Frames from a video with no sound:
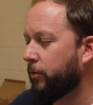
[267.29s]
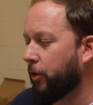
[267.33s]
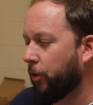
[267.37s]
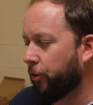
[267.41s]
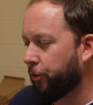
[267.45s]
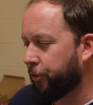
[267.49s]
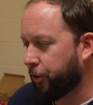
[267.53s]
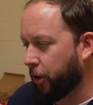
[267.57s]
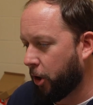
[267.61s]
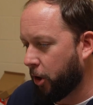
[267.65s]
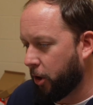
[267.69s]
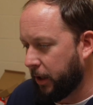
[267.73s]
They'll
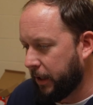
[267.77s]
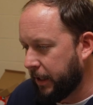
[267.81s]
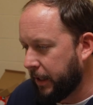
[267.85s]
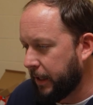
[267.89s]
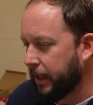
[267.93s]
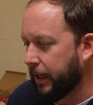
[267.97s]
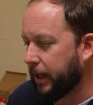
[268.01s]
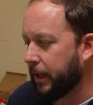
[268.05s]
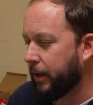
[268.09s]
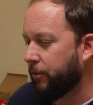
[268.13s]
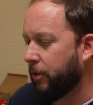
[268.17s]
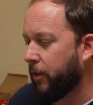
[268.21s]
start
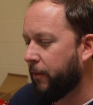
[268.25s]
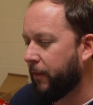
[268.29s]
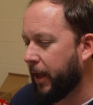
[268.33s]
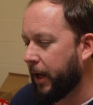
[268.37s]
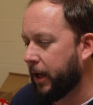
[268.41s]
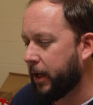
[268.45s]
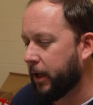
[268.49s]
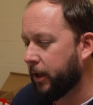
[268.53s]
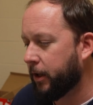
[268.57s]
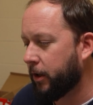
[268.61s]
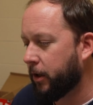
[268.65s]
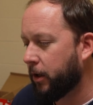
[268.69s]
eating, and then they
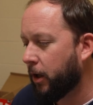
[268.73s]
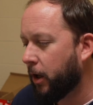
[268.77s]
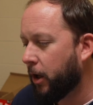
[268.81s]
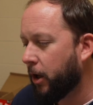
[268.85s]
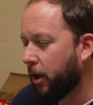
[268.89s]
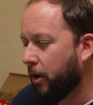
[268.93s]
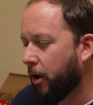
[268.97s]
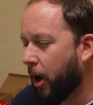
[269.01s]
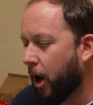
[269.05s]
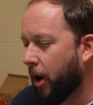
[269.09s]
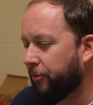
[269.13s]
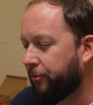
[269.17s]
can
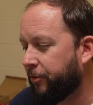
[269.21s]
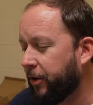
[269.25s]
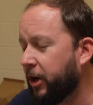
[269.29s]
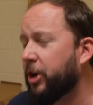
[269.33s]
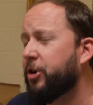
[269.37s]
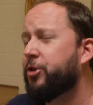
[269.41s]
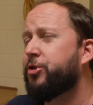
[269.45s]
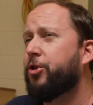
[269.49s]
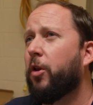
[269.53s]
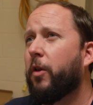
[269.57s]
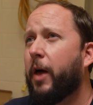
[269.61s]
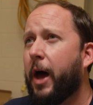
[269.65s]

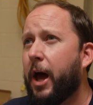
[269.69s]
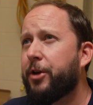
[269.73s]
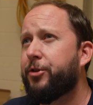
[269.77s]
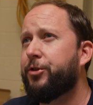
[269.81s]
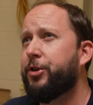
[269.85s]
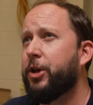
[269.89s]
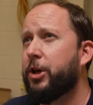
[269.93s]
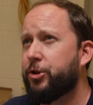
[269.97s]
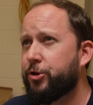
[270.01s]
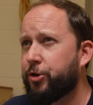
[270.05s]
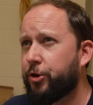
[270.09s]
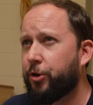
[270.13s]
finish the last
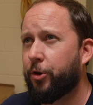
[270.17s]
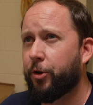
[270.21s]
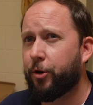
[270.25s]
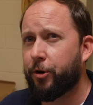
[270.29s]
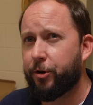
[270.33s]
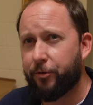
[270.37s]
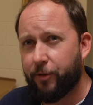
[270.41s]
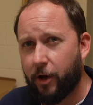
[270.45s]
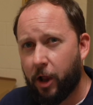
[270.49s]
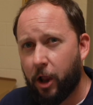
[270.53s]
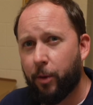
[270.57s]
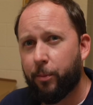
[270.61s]
stages of their
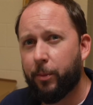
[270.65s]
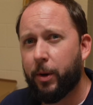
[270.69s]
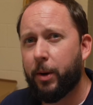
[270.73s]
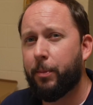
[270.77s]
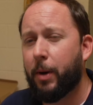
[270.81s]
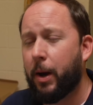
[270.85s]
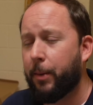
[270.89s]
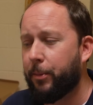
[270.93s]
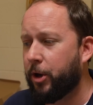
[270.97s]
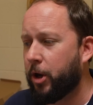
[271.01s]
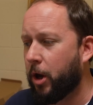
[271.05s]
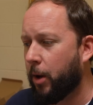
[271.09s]
development
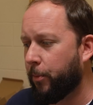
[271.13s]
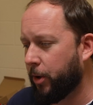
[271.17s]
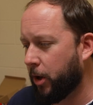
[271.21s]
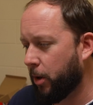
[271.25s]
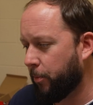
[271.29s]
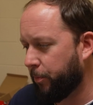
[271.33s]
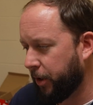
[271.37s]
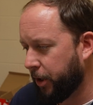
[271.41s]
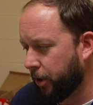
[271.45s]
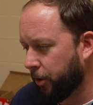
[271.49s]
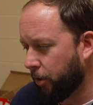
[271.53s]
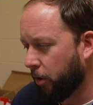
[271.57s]
by becoming a
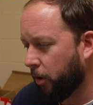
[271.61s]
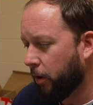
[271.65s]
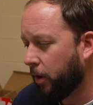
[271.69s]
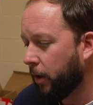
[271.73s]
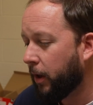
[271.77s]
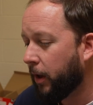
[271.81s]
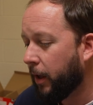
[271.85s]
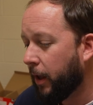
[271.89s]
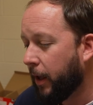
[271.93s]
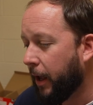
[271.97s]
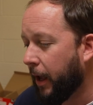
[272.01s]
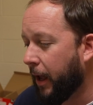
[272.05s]
beetle.
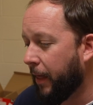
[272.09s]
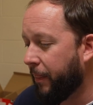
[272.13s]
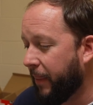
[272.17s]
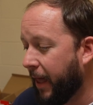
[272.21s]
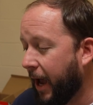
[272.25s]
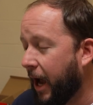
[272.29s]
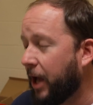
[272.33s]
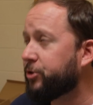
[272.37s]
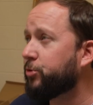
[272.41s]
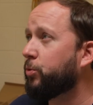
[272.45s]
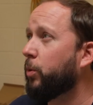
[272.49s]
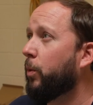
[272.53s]
And
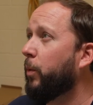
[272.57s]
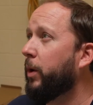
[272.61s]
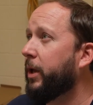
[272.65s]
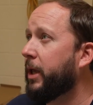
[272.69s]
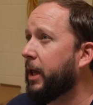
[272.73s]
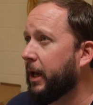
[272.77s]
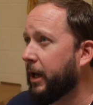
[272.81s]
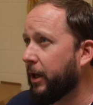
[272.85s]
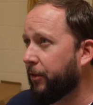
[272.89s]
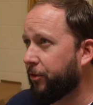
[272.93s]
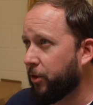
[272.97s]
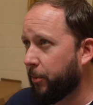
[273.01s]
that's when we
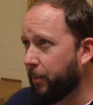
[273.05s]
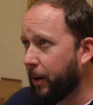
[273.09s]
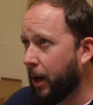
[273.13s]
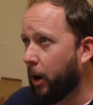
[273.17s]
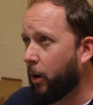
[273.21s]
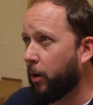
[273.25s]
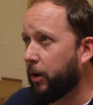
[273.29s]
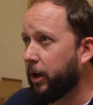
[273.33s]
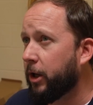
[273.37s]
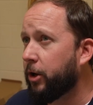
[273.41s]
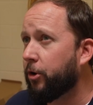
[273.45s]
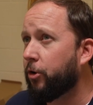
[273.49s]
can get them
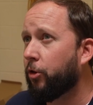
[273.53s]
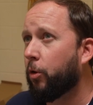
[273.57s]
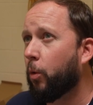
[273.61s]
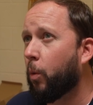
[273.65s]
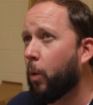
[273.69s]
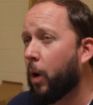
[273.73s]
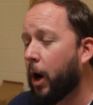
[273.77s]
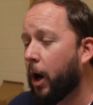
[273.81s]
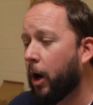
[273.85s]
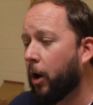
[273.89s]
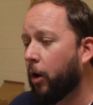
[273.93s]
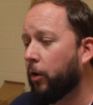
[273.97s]
out into the
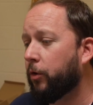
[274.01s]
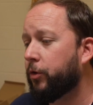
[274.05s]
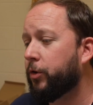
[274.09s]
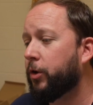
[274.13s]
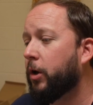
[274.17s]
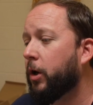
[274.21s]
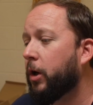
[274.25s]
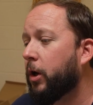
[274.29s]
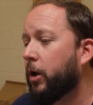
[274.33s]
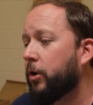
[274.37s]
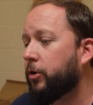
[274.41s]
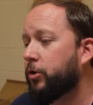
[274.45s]
wild
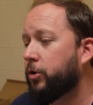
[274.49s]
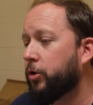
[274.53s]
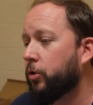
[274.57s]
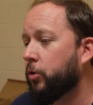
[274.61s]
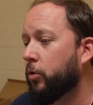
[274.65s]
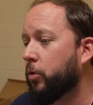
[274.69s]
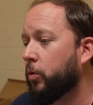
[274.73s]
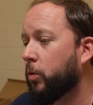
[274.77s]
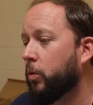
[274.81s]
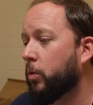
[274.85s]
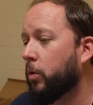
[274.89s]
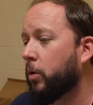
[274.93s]

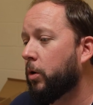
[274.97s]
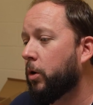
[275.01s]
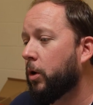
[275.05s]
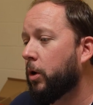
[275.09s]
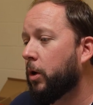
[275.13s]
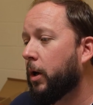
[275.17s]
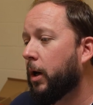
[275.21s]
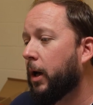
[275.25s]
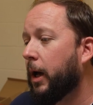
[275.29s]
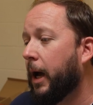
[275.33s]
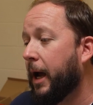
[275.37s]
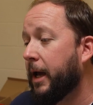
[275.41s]
to
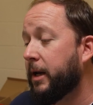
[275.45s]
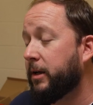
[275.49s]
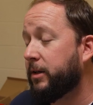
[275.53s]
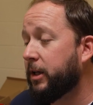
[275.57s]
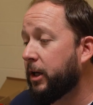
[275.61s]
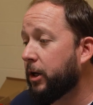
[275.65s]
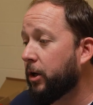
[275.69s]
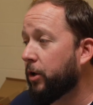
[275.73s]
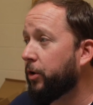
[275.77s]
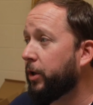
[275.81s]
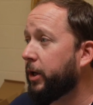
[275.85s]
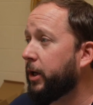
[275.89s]

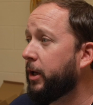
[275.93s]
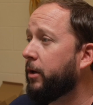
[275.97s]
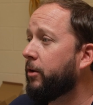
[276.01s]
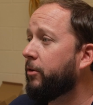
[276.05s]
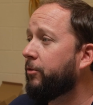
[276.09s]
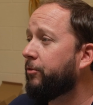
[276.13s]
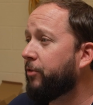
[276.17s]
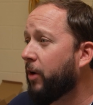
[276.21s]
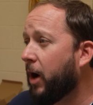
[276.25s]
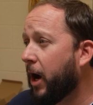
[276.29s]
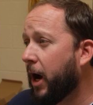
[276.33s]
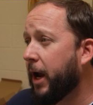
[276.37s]
ideally
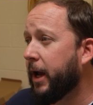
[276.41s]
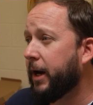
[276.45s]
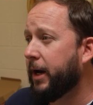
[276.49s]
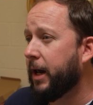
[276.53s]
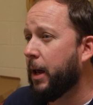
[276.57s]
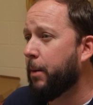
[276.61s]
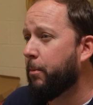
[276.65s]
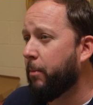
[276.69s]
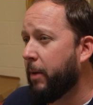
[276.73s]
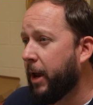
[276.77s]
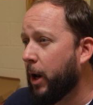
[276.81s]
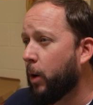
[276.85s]
find
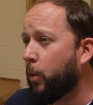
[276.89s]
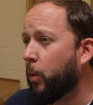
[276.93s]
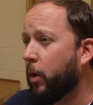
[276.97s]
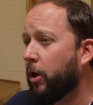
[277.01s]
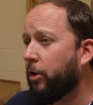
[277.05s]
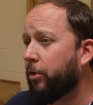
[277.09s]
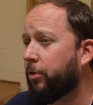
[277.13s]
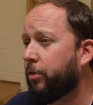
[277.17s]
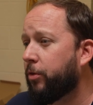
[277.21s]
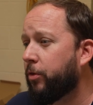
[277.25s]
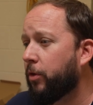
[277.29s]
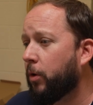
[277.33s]
and mate
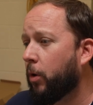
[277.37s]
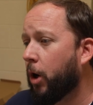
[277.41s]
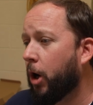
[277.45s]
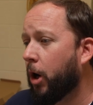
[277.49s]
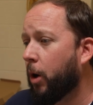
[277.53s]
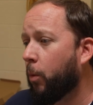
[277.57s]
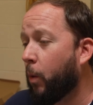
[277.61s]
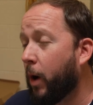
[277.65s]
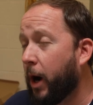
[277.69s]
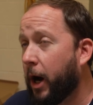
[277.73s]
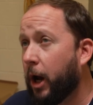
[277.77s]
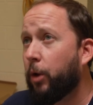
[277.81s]
with
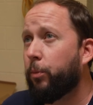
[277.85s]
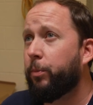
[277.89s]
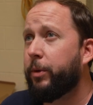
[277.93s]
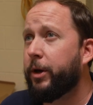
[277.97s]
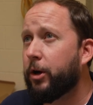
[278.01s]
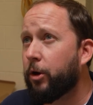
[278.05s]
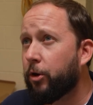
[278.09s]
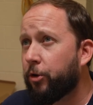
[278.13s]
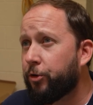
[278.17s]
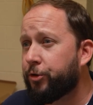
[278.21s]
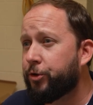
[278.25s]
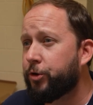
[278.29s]
wild
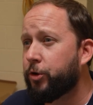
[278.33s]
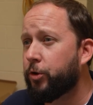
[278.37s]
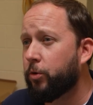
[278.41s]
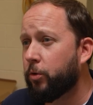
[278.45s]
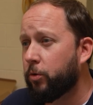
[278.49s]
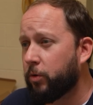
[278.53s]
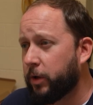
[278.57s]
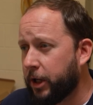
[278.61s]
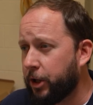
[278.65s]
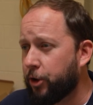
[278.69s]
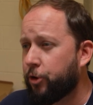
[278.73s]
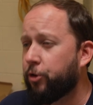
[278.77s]
beetles
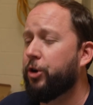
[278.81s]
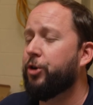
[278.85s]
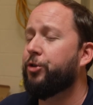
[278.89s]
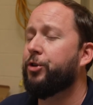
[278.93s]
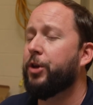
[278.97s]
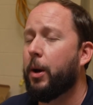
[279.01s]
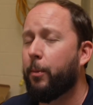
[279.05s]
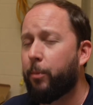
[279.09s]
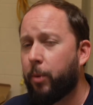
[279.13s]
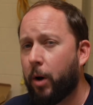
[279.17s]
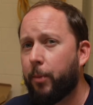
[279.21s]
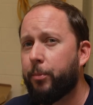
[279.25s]
to increase
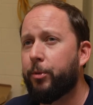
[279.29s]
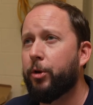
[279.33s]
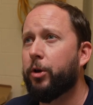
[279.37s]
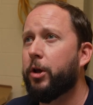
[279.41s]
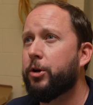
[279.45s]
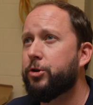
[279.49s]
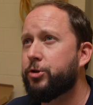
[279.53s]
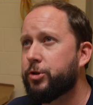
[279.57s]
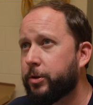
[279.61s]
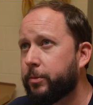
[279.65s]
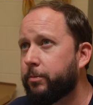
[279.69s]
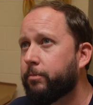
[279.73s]
that
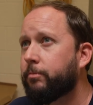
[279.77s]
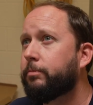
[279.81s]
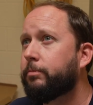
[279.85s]
population.